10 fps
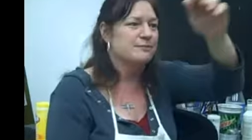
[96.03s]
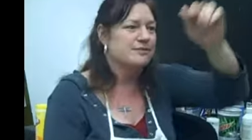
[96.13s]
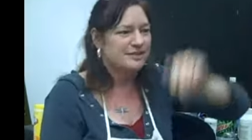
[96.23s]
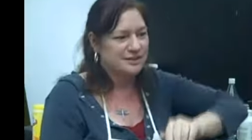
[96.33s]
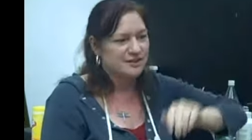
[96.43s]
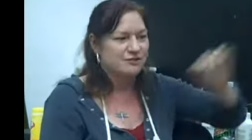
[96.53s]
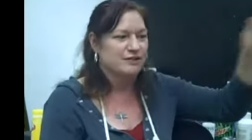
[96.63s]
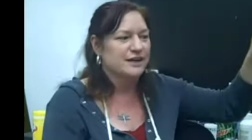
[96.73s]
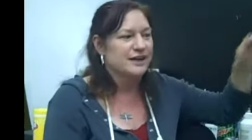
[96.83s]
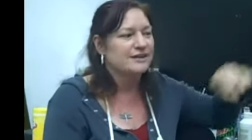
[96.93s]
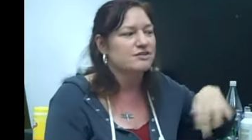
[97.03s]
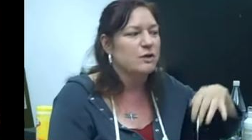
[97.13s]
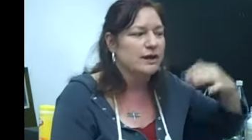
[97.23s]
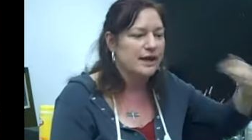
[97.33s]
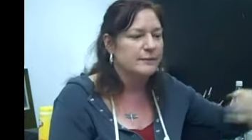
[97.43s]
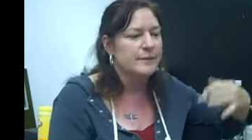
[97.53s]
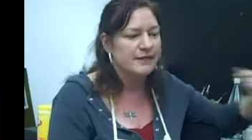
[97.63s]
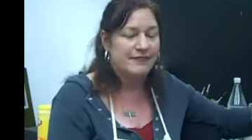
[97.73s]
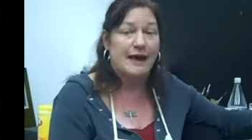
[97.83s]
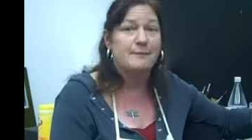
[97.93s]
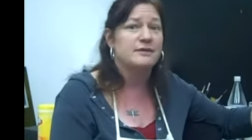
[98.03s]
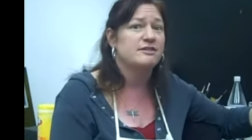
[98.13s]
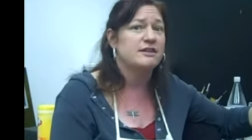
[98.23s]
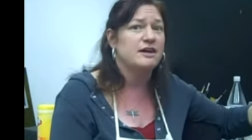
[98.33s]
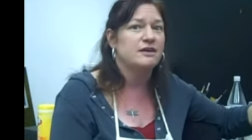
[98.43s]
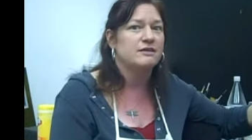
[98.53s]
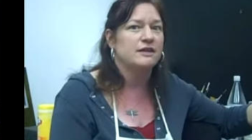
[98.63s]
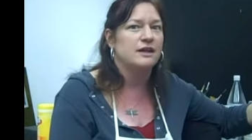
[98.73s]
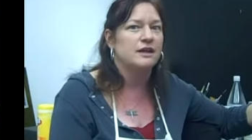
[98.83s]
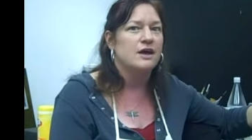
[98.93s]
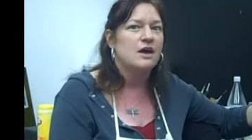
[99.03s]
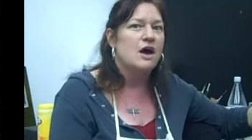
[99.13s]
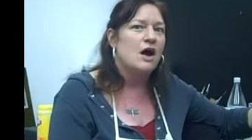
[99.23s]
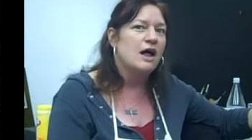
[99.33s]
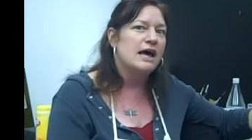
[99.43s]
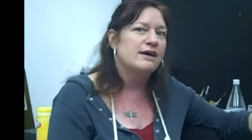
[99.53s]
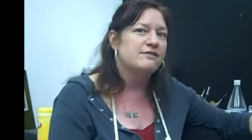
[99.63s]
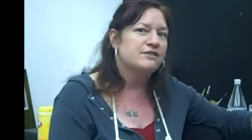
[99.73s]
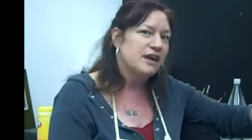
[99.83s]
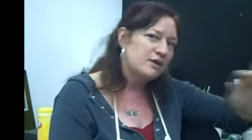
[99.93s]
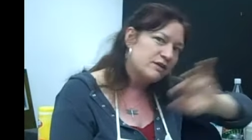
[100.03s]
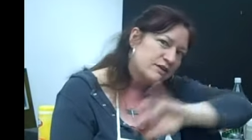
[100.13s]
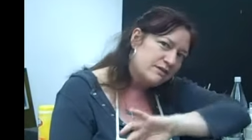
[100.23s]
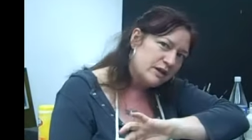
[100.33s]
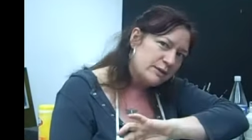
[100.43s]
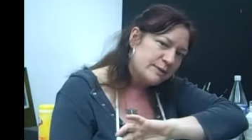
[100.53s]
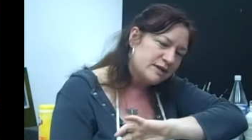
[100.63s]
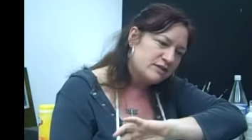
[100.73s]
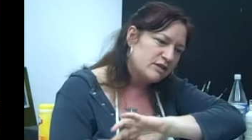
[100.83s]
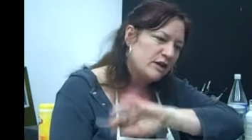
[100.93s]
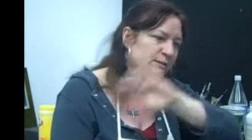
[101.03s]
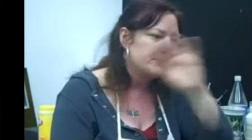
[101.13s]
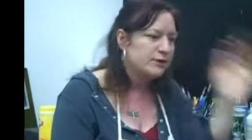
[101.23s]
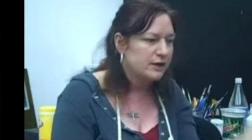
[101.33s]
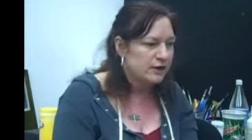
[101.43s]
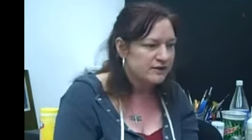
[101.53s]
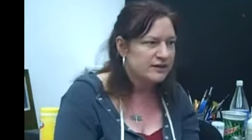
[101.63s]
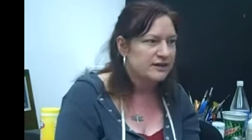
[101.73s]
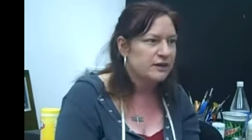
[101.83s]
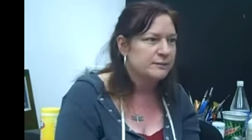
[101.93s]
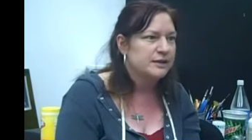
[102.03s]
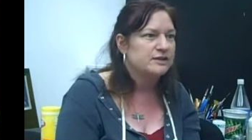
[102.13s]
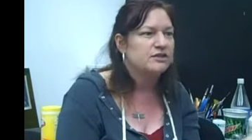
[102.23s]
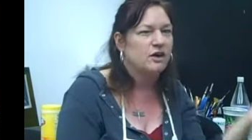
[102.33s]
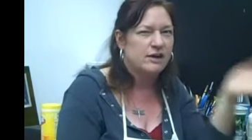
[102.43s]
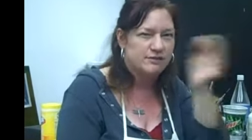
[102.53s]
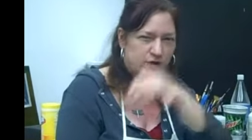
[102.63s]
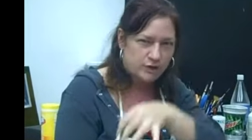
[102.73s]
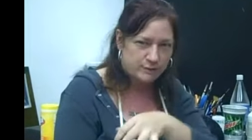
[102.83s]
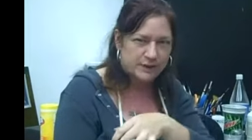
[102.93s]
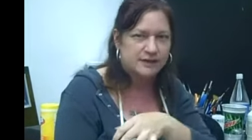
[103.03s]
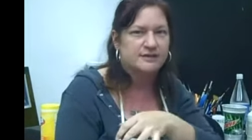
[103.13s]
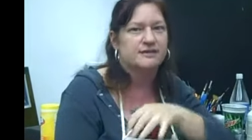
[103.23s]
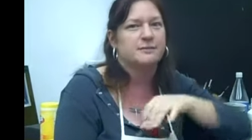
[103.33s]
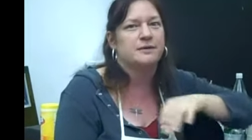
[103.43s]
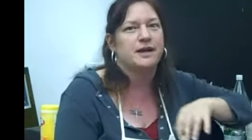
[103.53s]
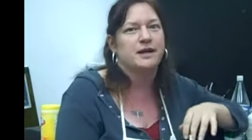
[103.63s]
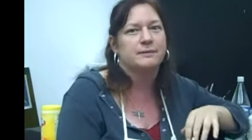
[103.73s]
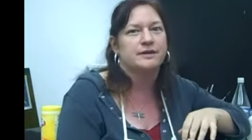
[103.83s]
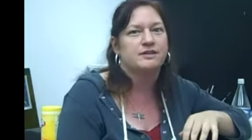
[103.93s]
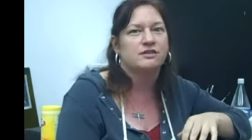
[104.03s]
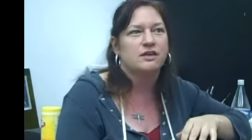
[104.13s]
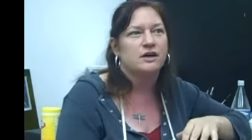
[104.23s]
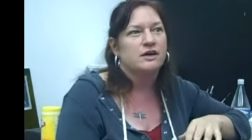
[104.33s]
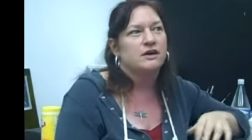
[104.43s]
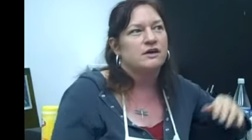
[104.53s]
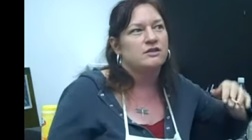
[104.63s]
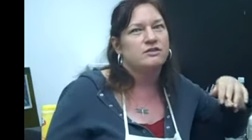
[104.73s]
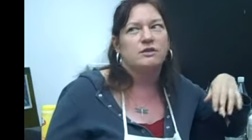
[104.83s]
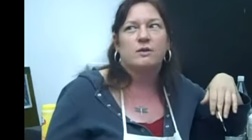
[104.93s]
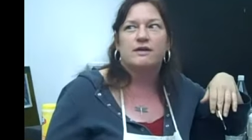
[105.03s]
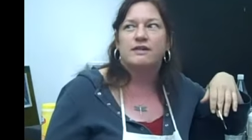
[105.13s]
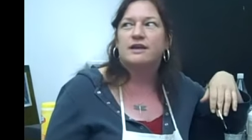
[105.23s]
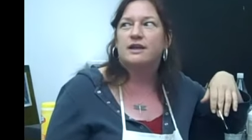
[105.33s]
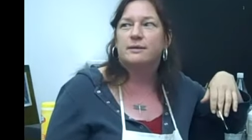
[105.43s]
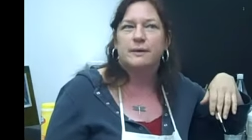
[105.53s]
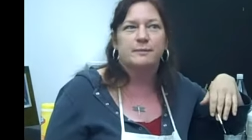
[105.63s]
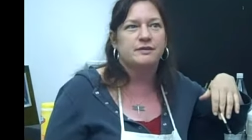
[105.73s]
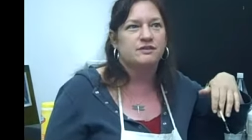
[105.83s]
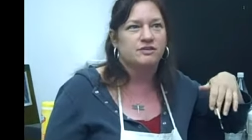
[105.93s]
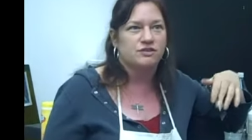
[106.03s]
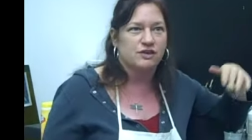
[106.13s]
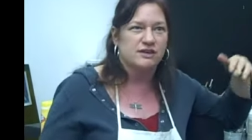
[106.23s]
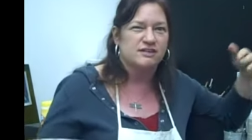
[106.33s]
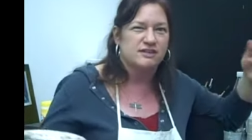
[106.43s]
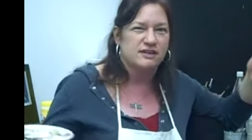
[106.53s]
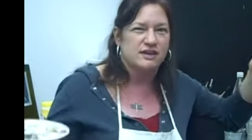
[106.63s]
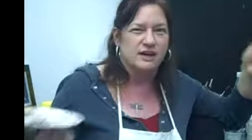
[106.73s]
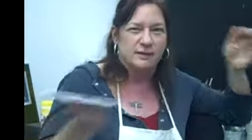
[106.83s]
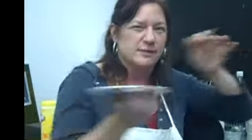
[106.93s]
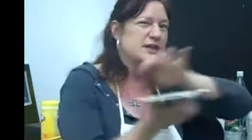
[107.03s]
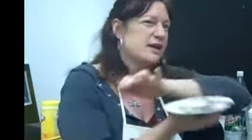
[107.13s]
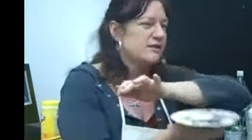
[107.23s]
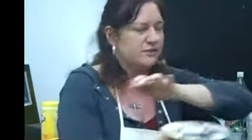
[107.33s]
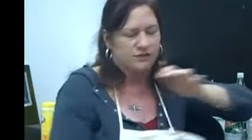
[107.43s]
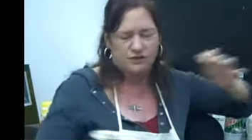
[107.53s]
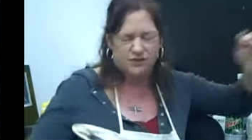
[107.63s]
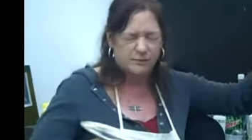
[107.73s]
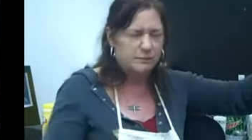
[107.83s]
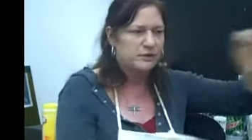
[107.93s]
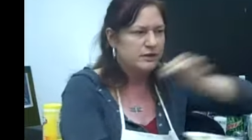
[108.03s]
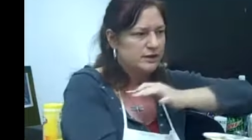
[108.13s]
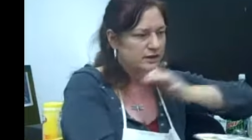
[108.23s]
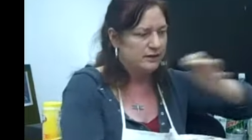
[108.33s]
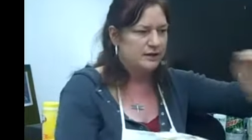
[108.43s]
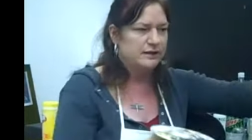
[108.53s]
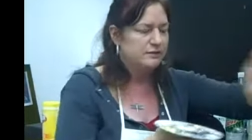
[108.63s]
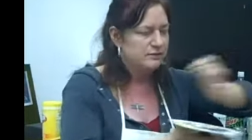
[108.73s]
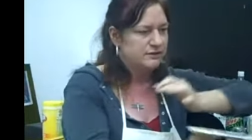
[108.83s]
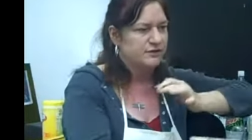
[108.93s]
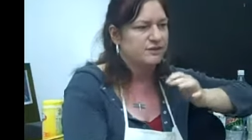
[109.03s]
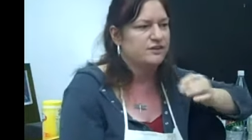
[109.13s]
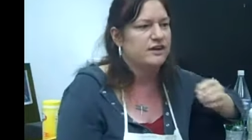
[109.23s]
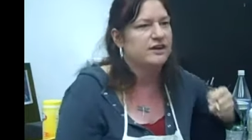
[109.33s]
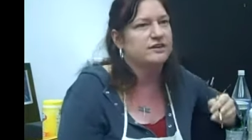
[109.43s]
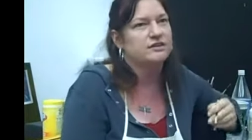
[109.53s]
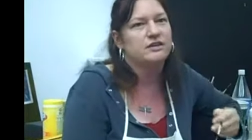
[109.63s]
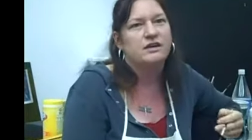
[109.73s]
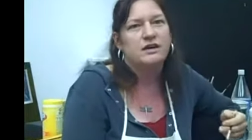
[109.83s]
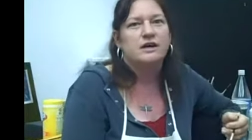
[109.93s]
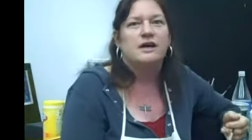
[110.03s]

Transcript: I'm schizophrenic, so I kind of made that my style. That I'll have decorative elements, I'll have pre-contact elements, I'll have urban contemporary elements. So I think any of my pieces you're going to see a coming together of just completely different styles.